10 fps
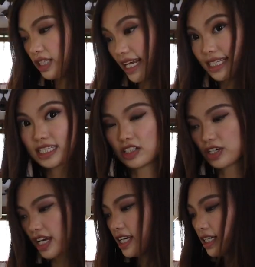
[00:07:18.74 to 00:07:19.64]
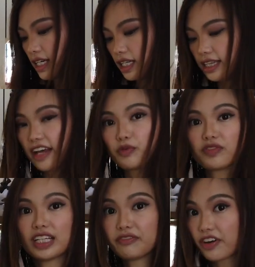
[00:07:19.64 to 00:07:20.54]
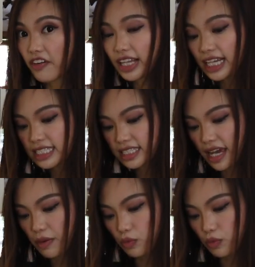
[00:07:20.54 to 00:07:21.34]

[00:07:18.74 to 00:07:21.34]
next, okay, left with the very last step,